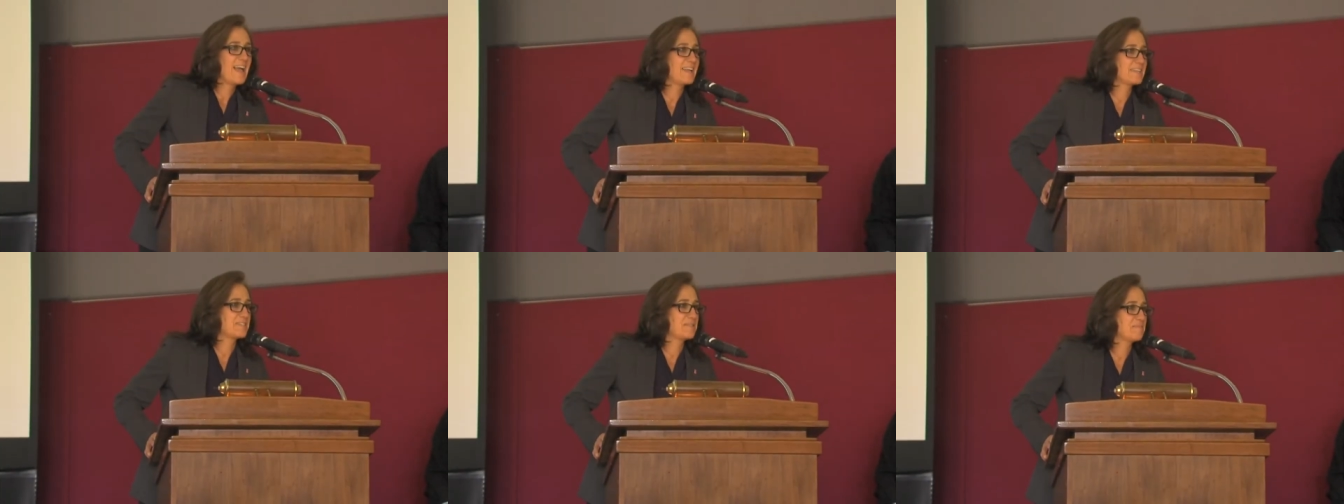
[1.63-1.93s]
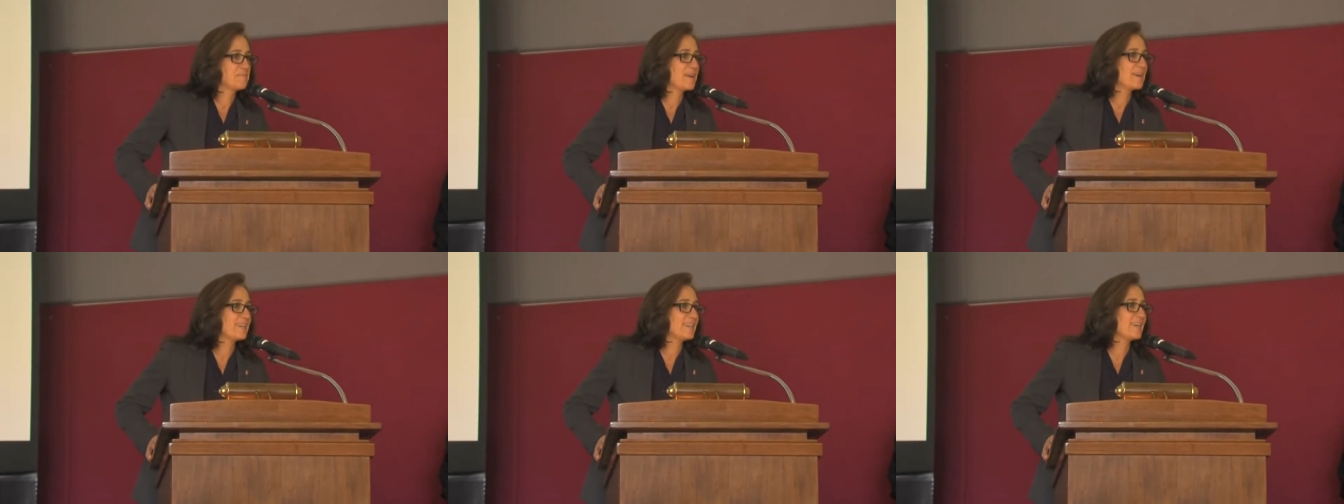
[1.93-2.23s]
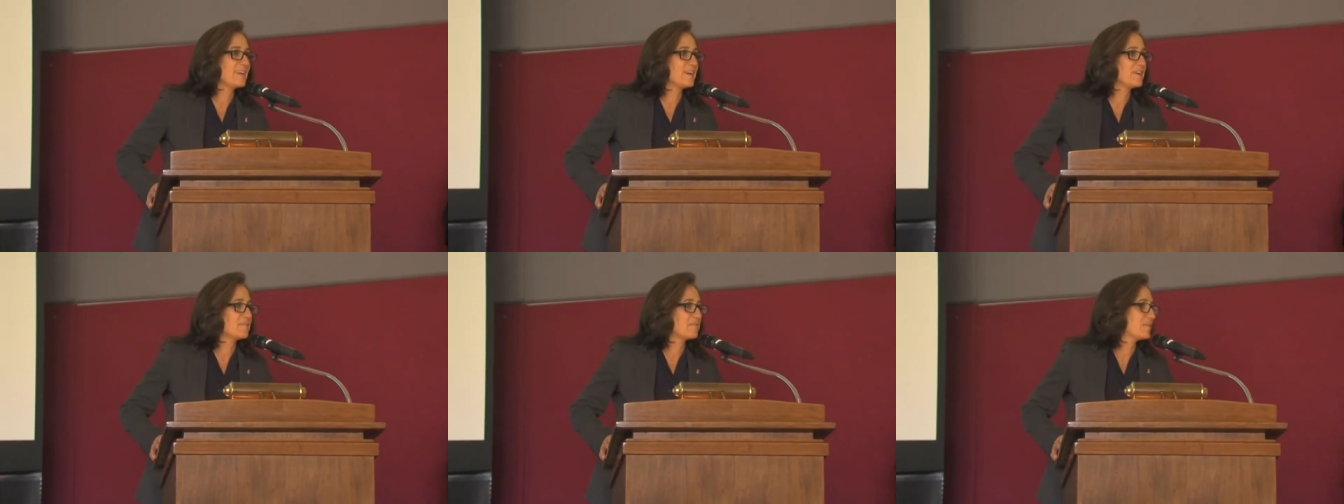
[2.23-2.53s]
As
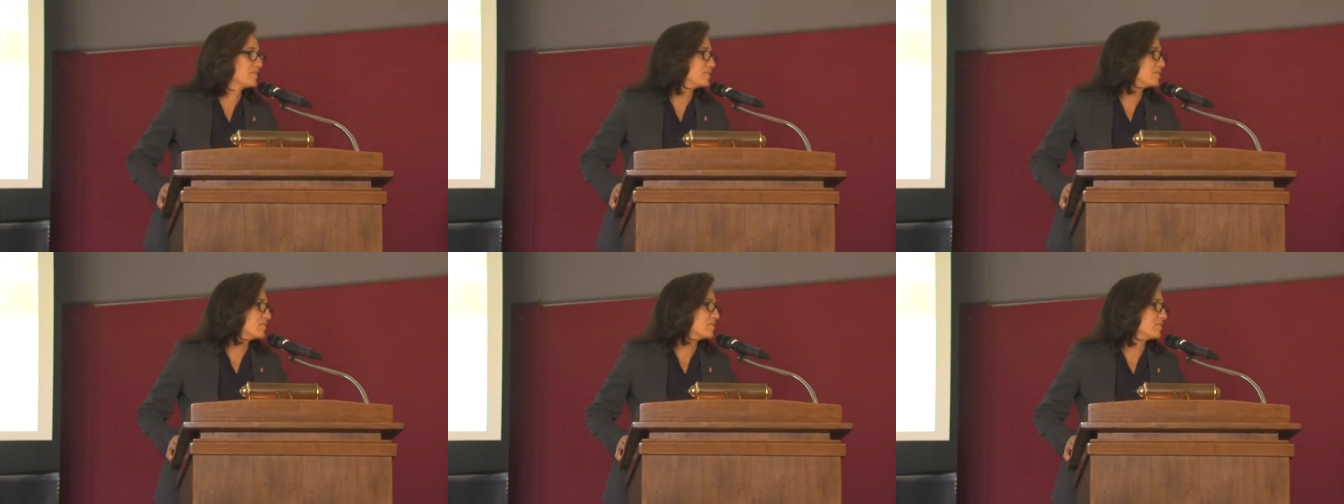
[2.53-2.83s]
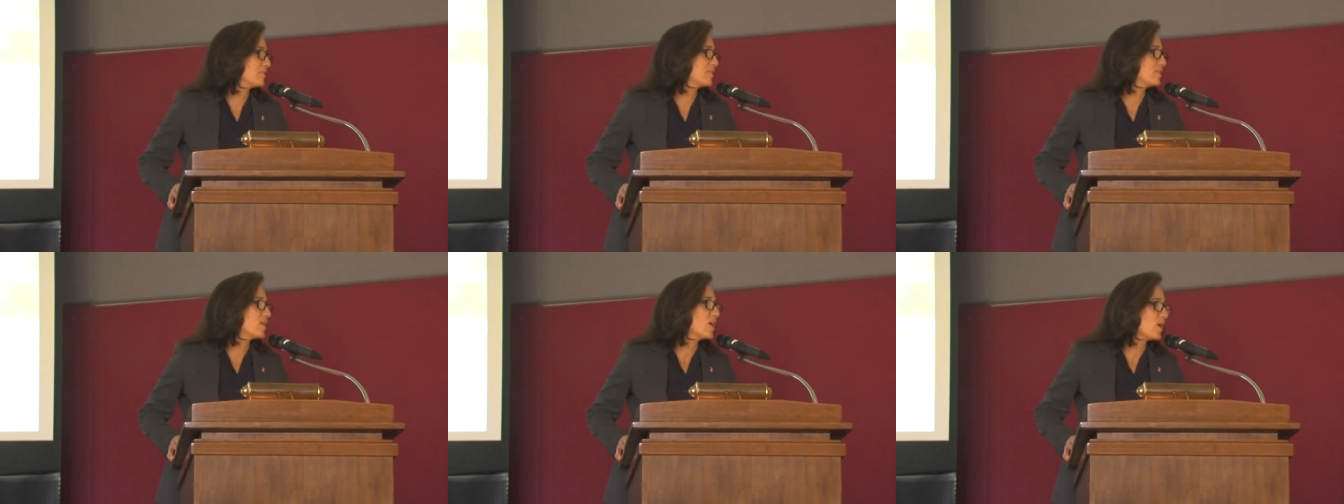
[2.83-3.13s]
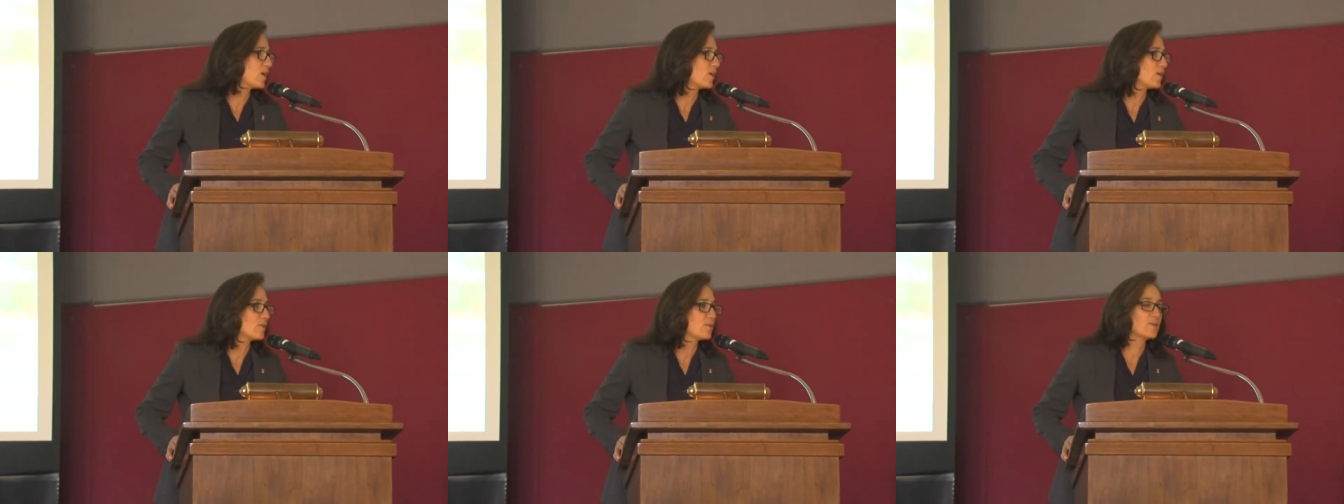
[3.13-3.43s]
many of you
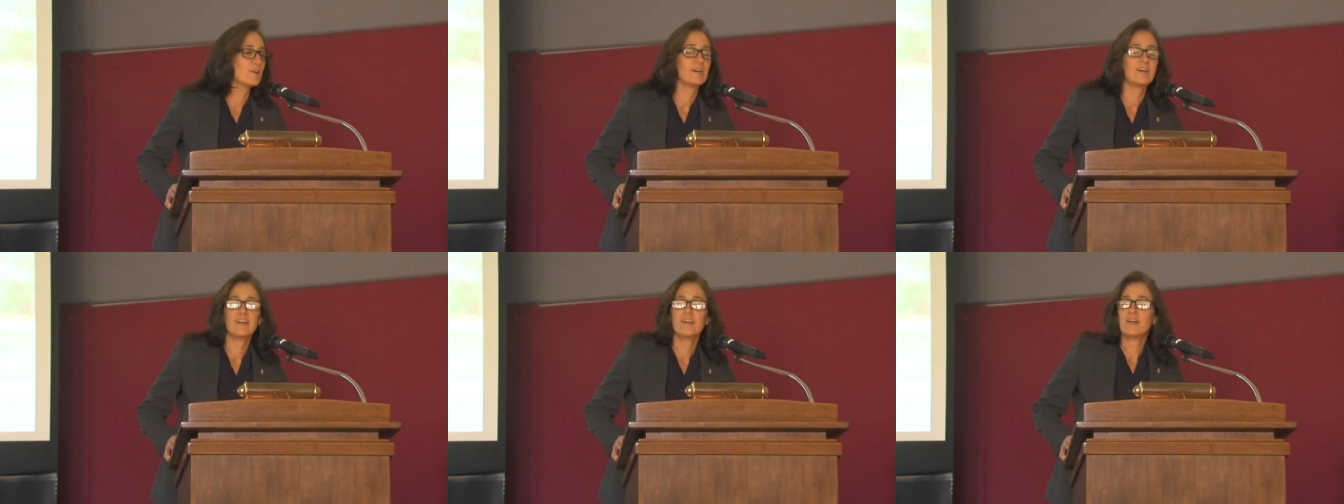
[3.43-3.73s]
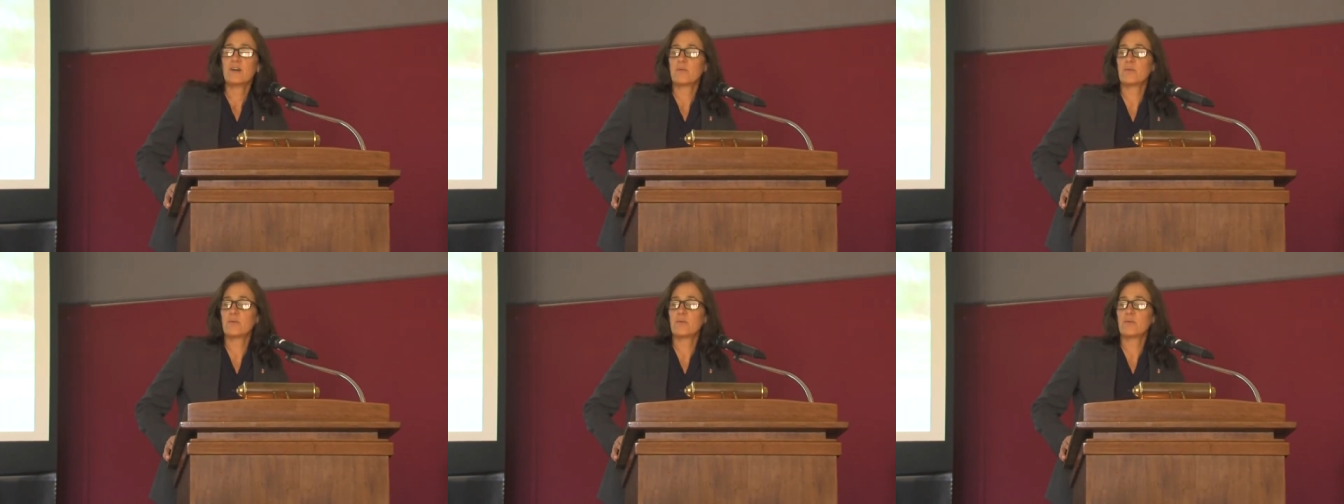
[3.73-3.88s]
know,